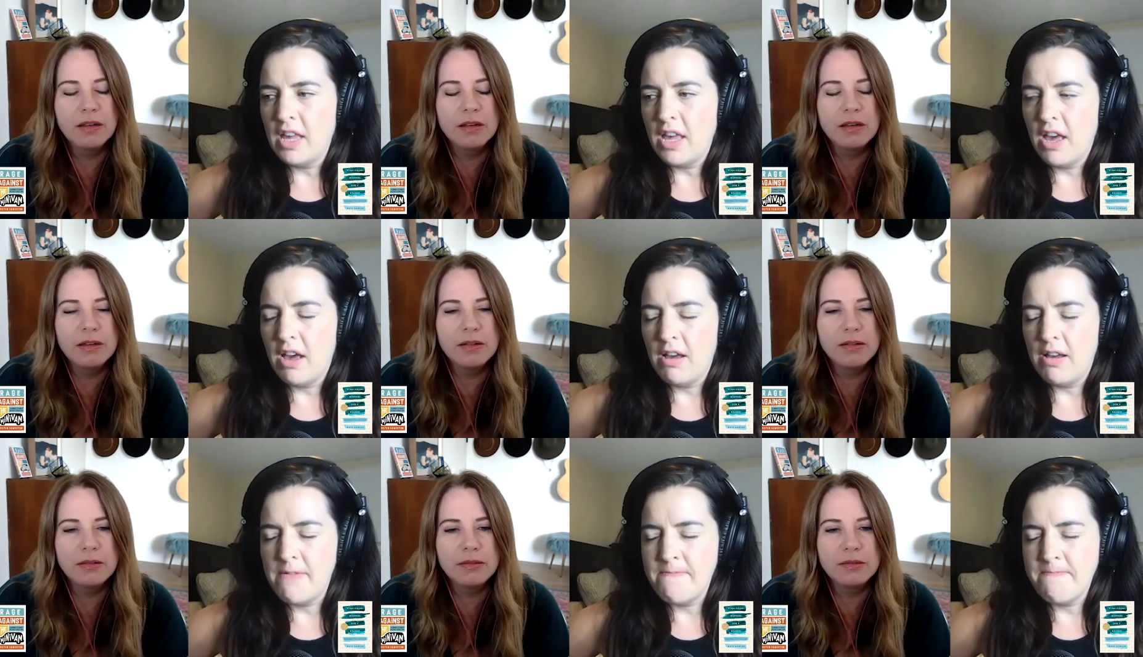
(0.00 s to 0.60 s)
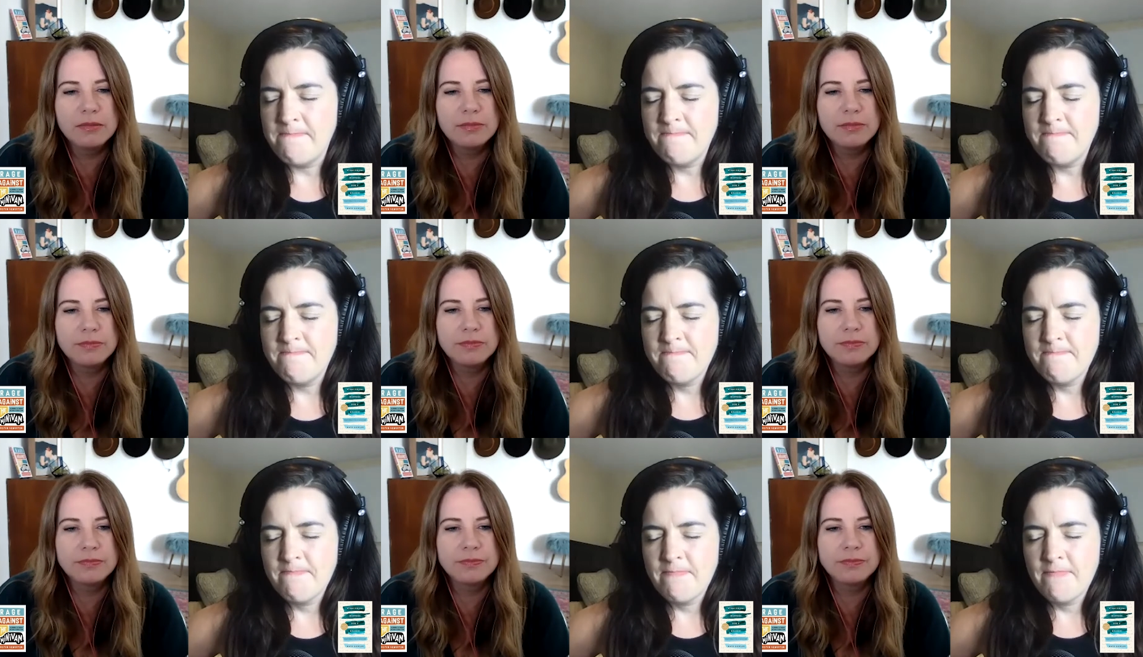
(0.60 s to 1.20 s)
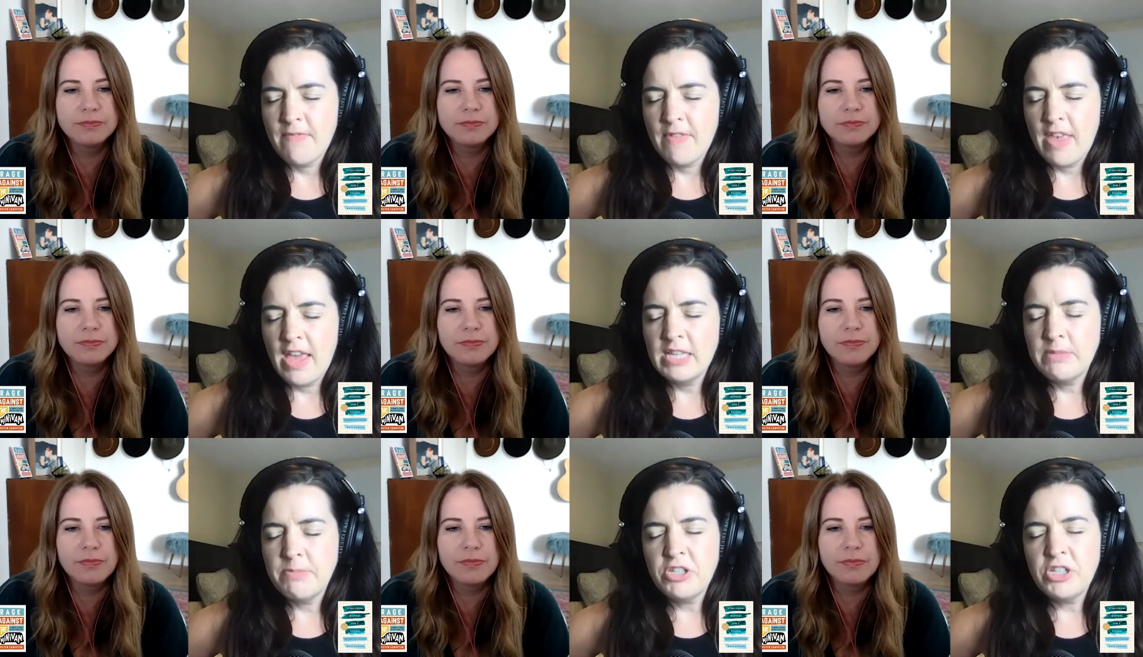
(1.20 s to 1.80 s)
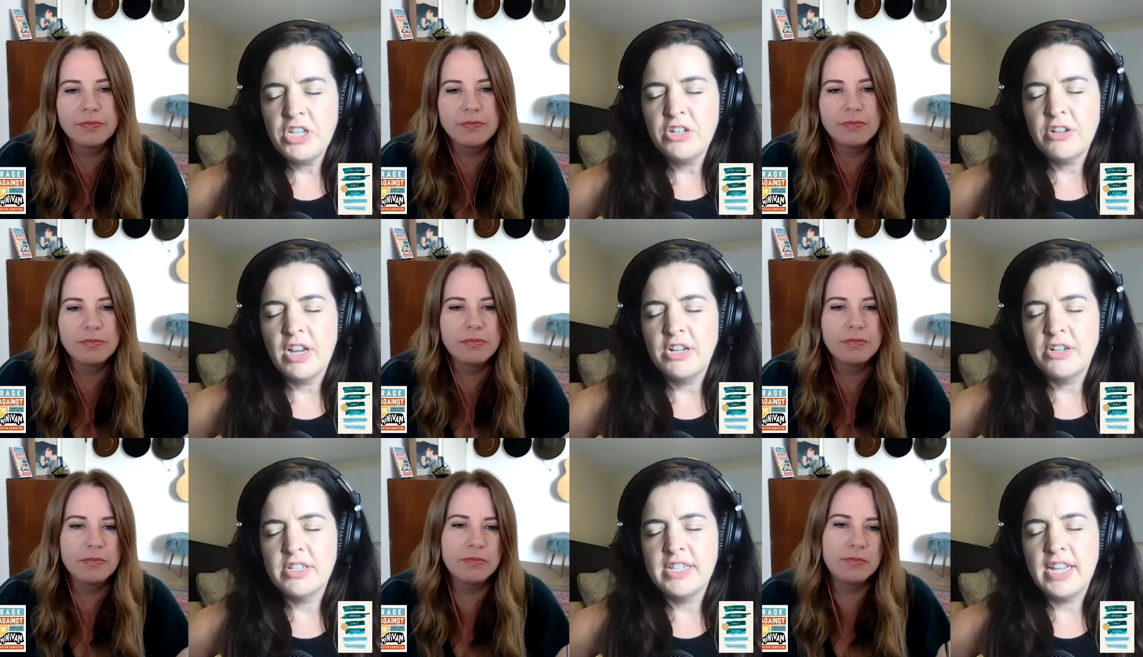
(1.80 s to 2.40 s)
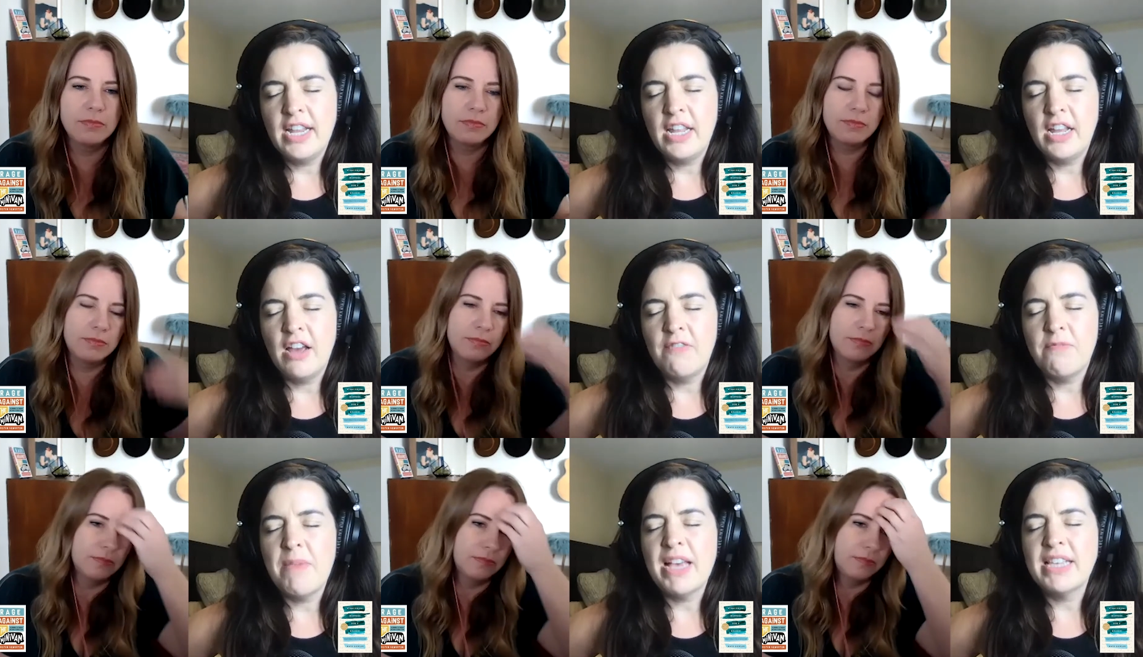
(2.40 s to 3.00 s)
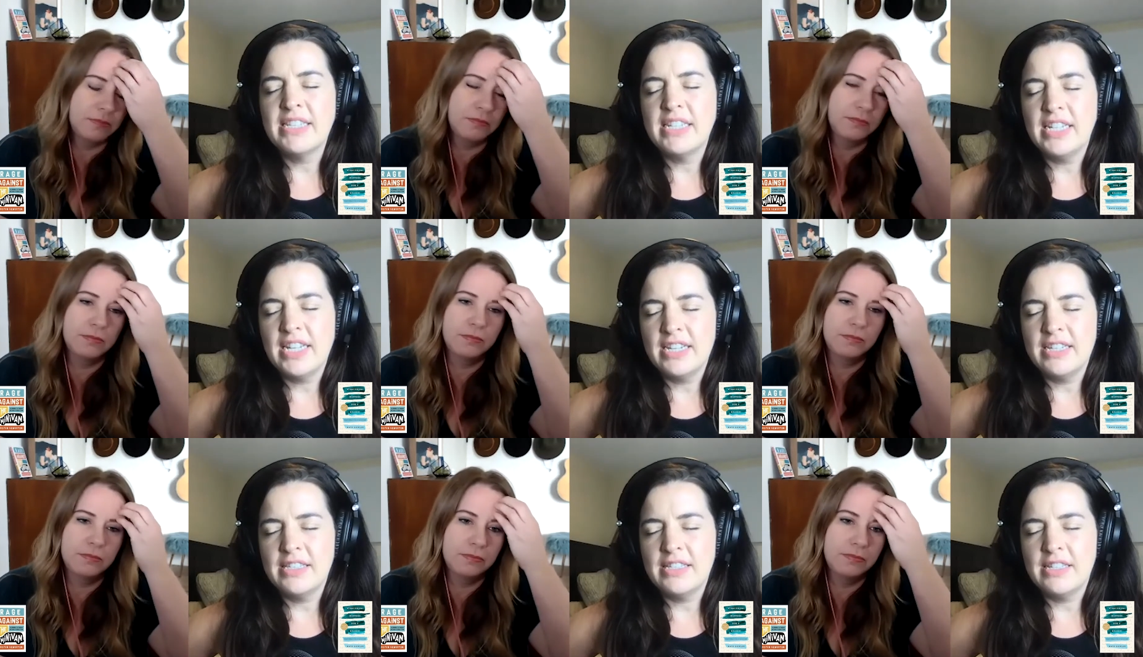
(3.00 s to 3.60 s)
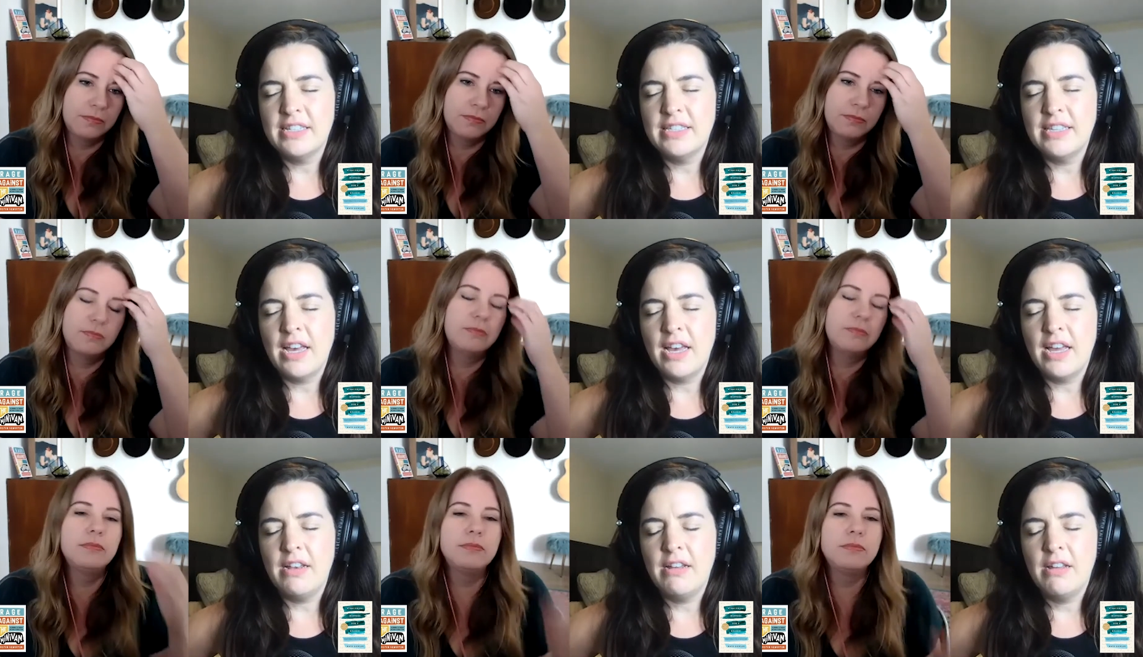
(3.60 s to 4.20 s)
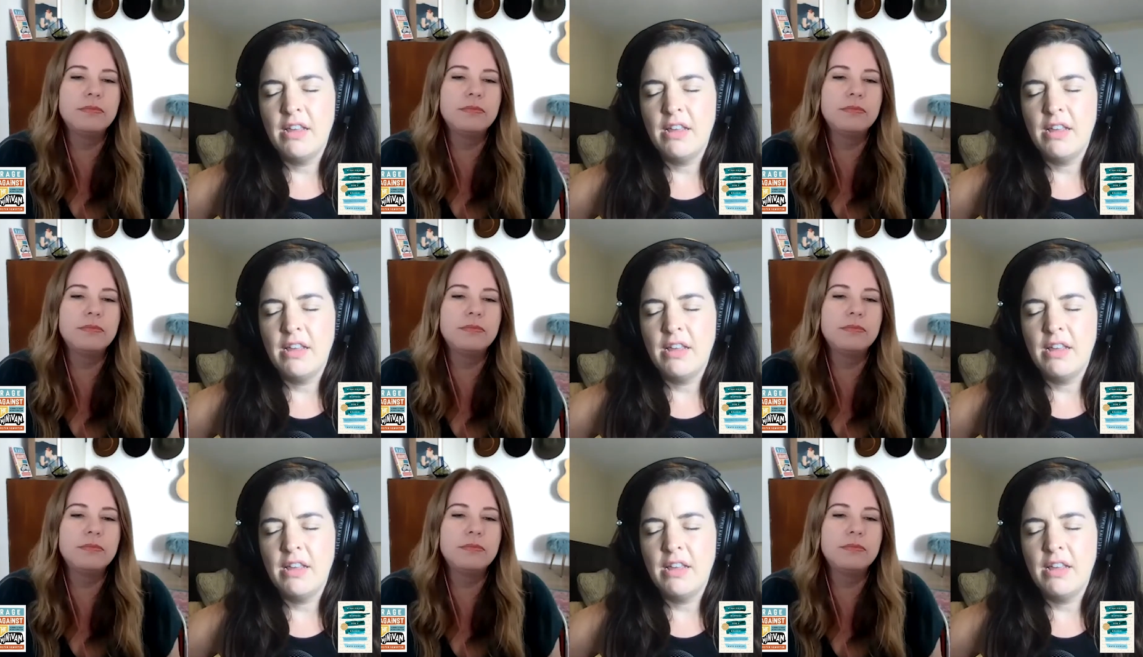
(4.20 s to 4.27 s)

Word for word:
Speaker 1: um especially in your understanding of messiness is that